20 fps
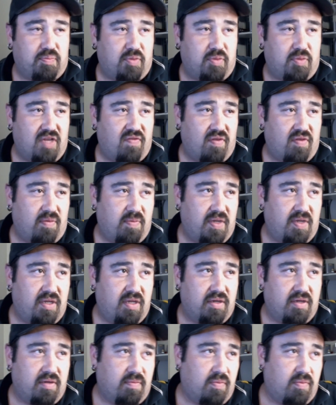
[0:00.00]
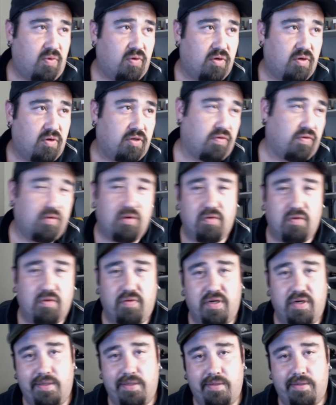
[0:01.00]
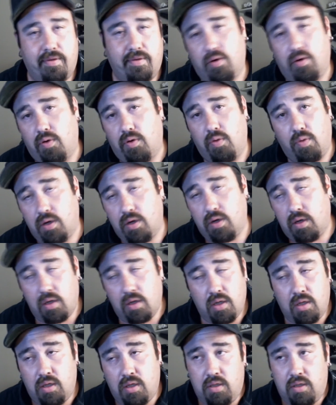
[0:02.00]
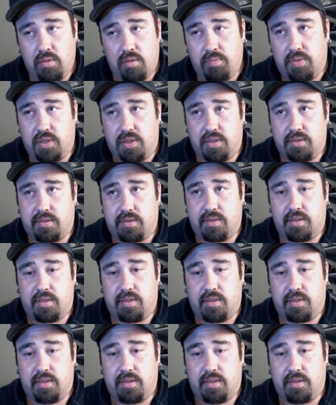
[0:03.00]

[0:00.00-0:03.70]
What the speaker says: giving me a more truer reading? No. But